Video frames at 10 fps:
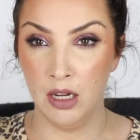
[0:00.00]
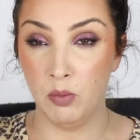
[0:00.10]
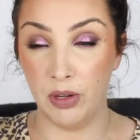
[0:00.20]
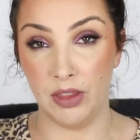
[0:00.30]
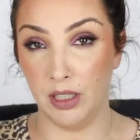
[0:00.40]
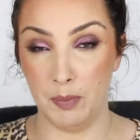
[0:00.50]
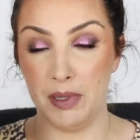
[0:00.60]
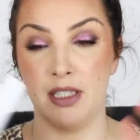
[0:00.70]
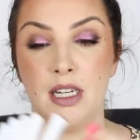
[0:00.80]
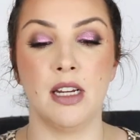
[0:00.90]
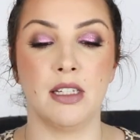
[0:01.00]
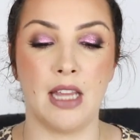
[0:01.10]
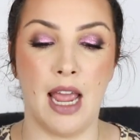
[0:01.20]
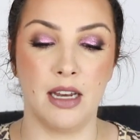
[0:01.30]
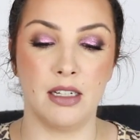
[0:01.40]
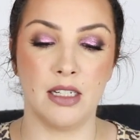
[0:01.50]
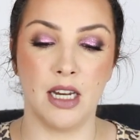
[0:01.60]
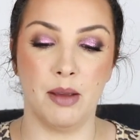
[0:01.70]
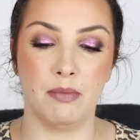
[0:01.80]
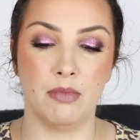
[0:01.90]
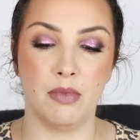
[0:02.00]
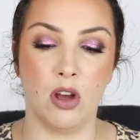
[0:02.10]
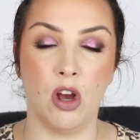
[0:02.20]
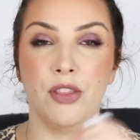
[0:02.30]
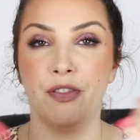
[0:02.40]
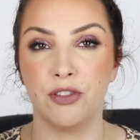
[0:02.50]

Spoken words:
with the Lippie Stix. And on the